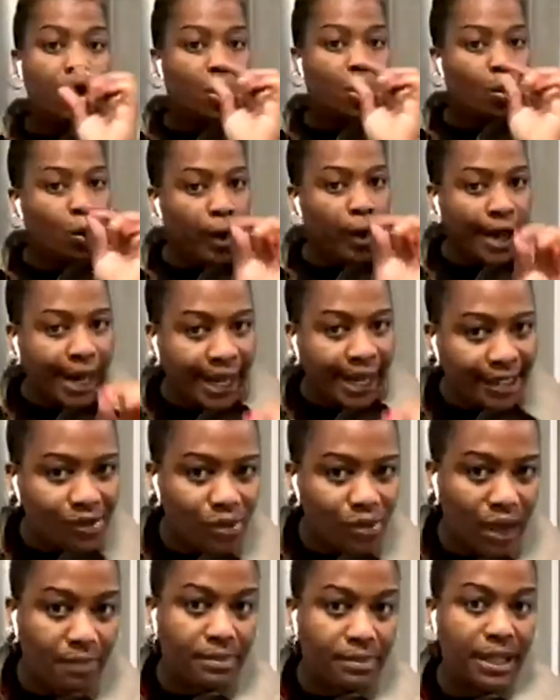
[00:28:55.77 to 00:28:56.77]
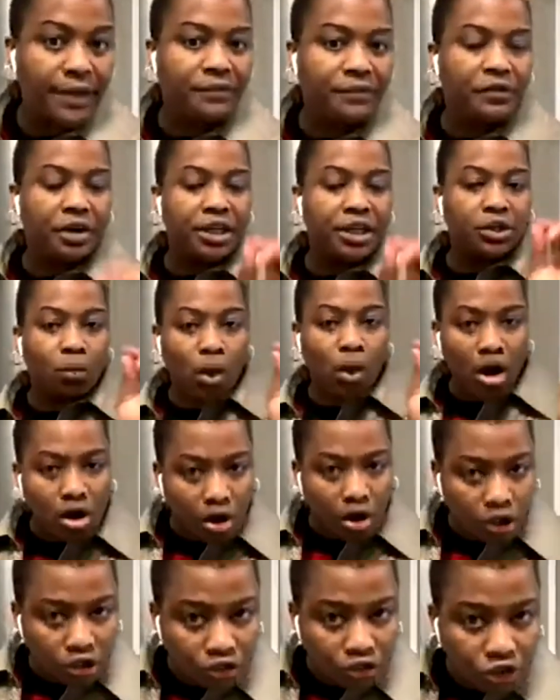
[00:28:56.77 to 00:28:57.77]
where to apply for it, what
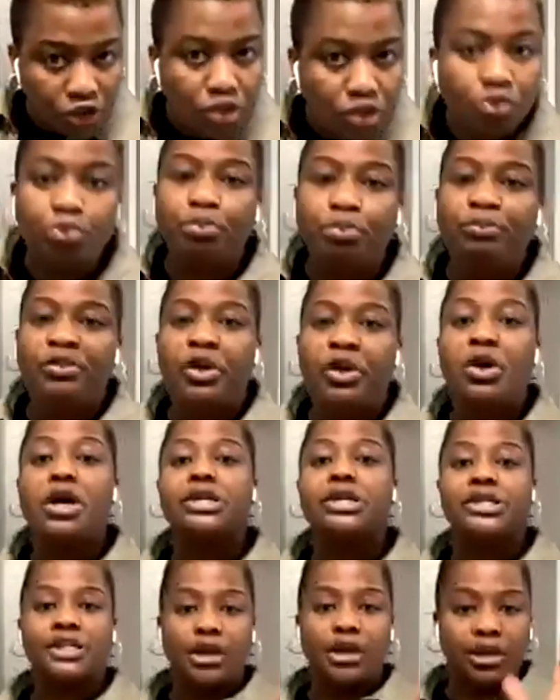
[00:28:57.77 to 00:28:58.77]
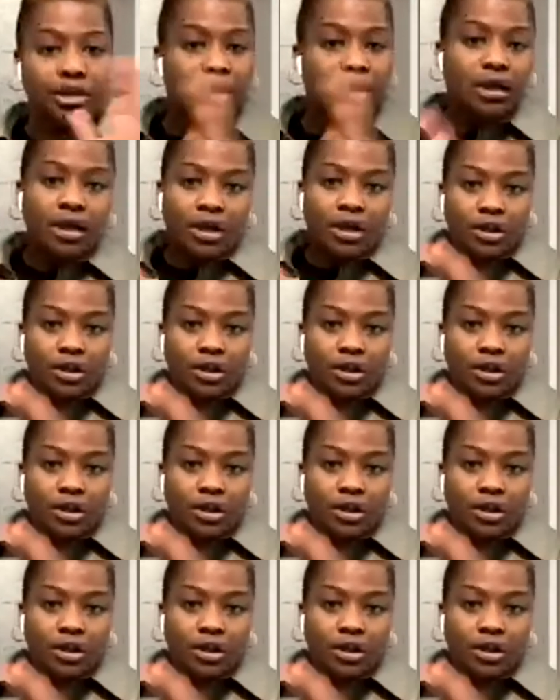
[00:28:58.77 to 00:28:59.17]
country to focus on.